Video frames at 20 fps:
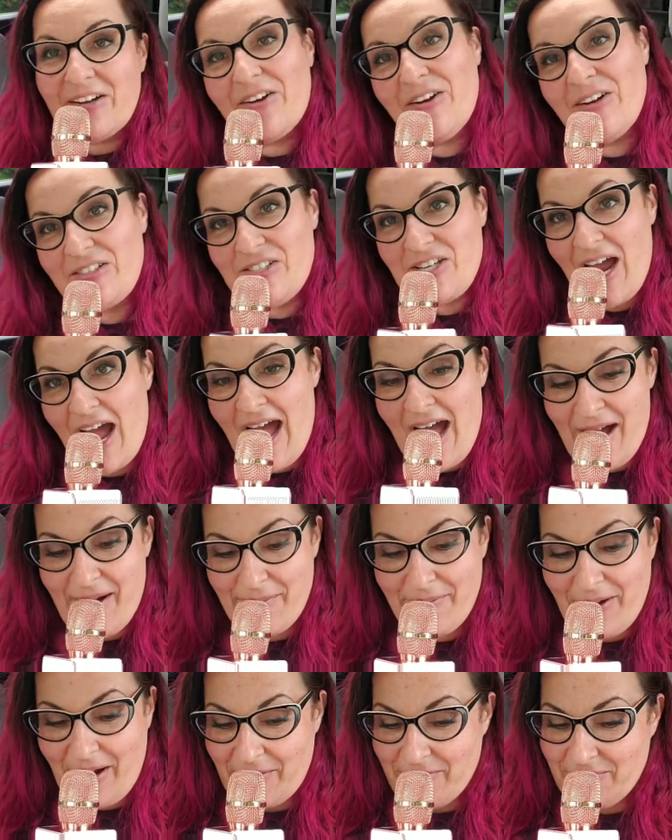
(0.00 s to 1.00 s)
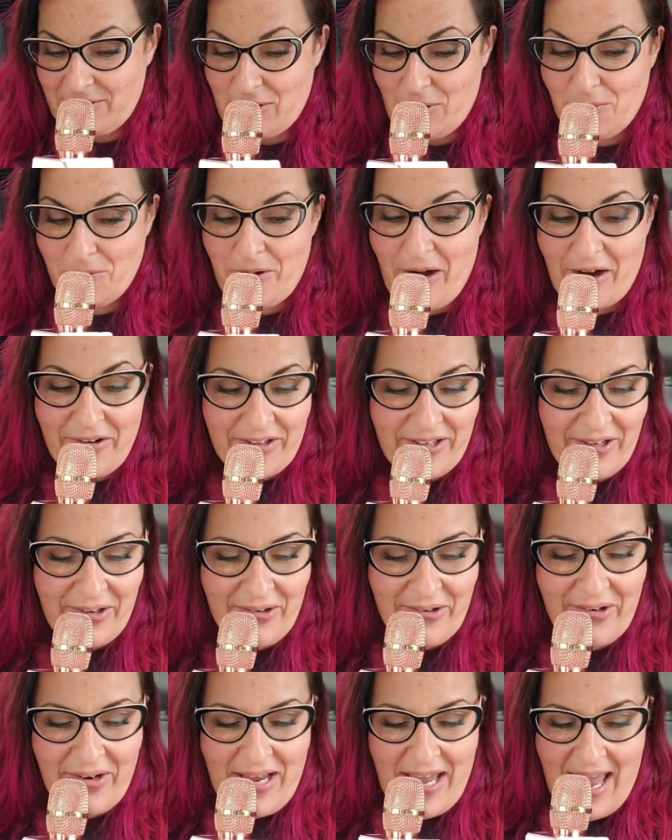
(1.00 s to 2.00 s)
Good job. I'm so proud of
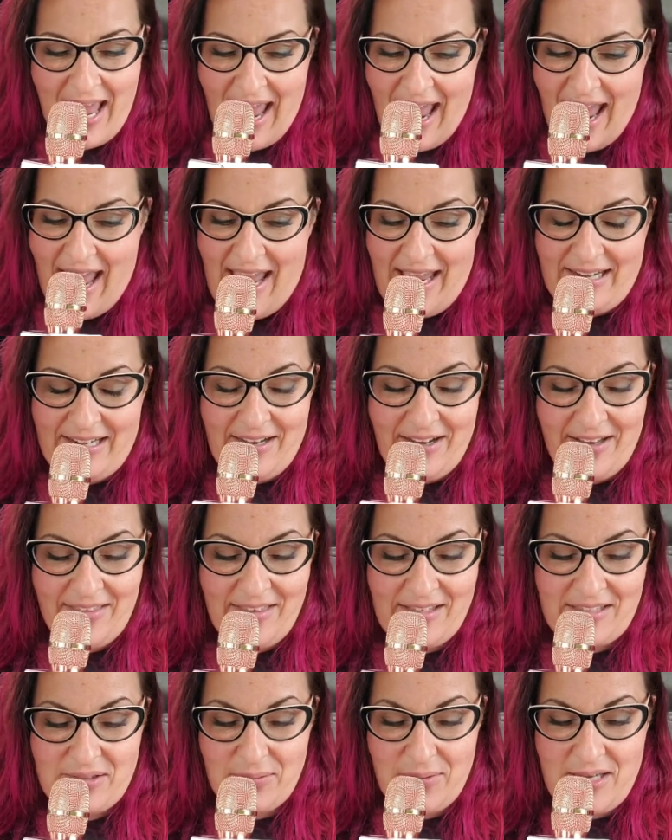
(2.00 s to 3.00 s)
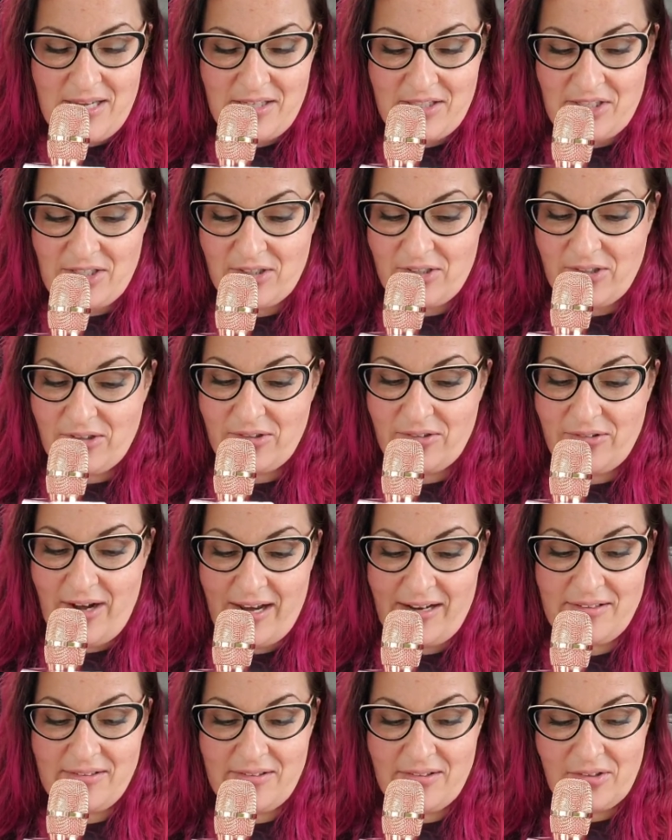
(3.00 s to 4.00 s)
you. And uh, this week, she, her
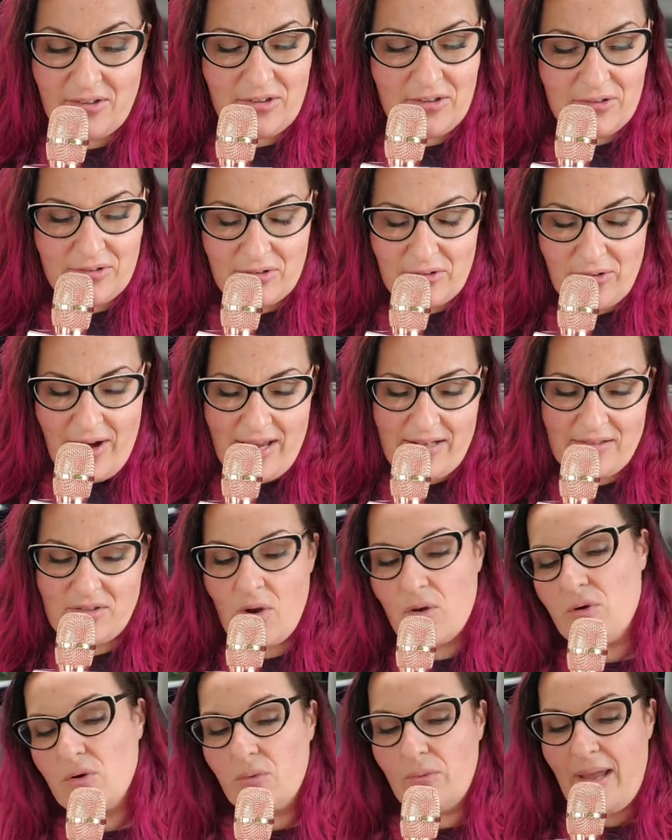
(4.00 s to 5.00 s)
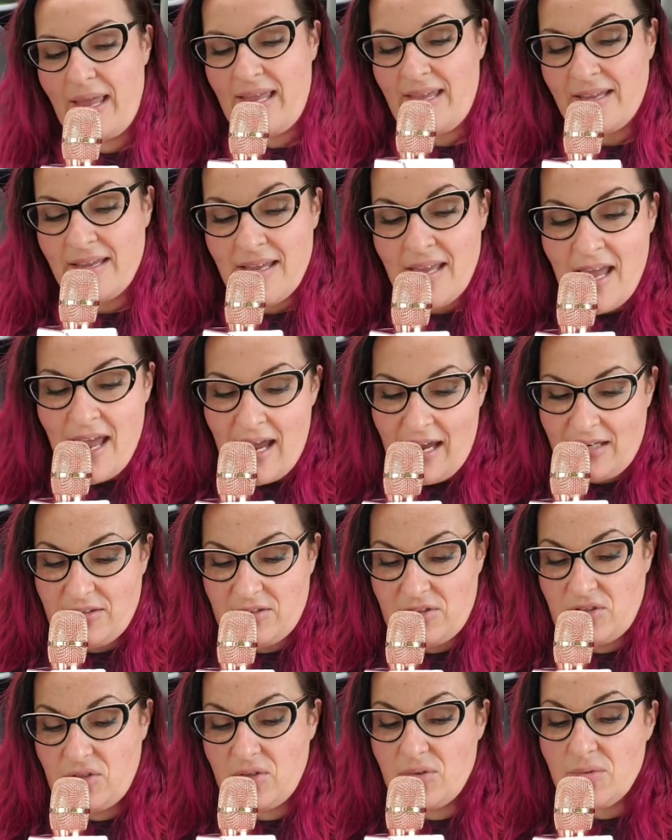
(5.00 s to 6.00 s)
grand her grand total weight
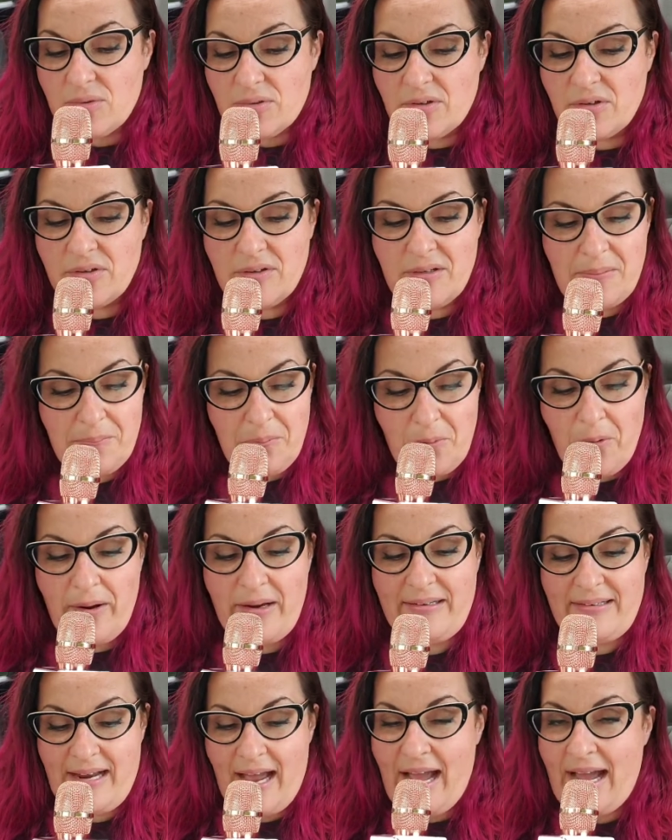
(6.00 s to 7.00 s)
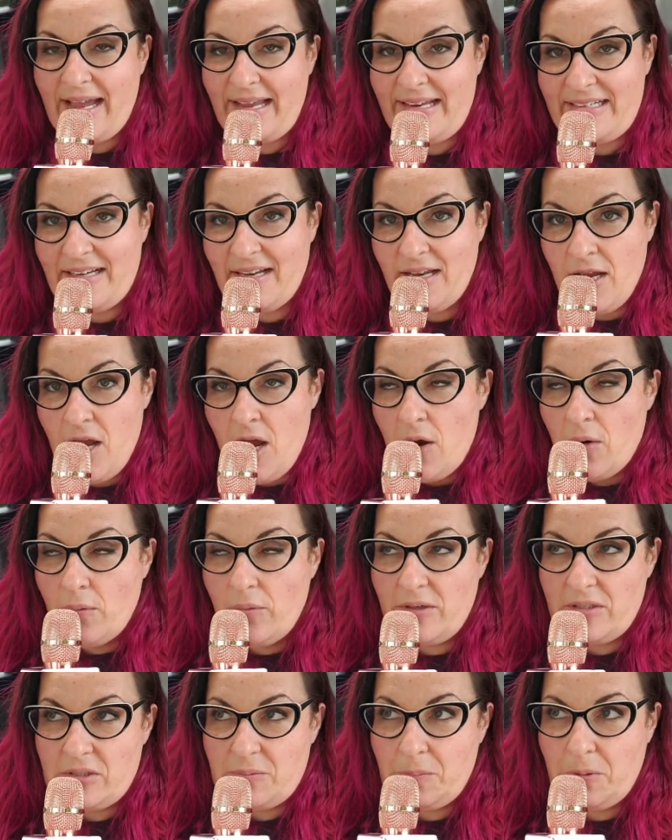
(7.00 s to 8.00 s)
is two thirty point nine,
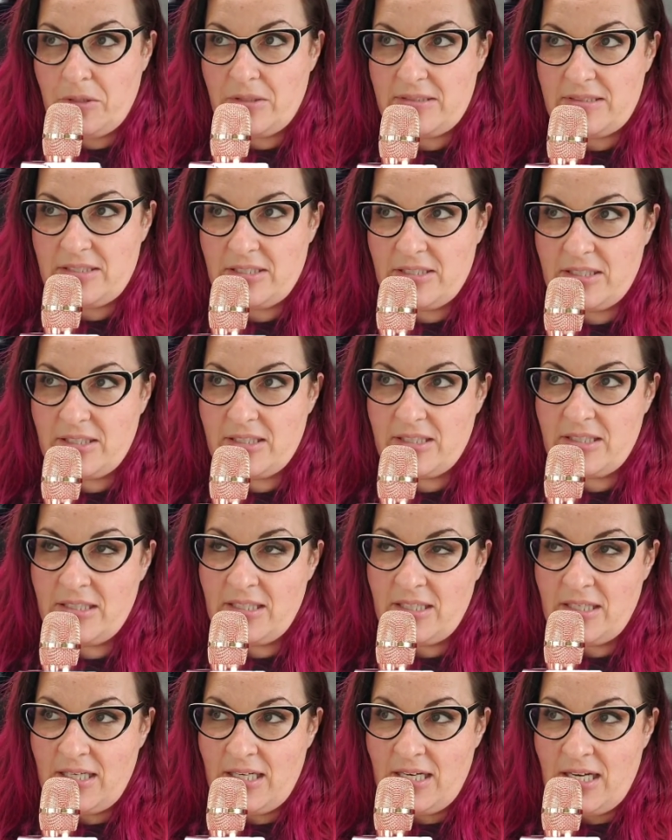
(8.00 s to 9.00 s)
which puts her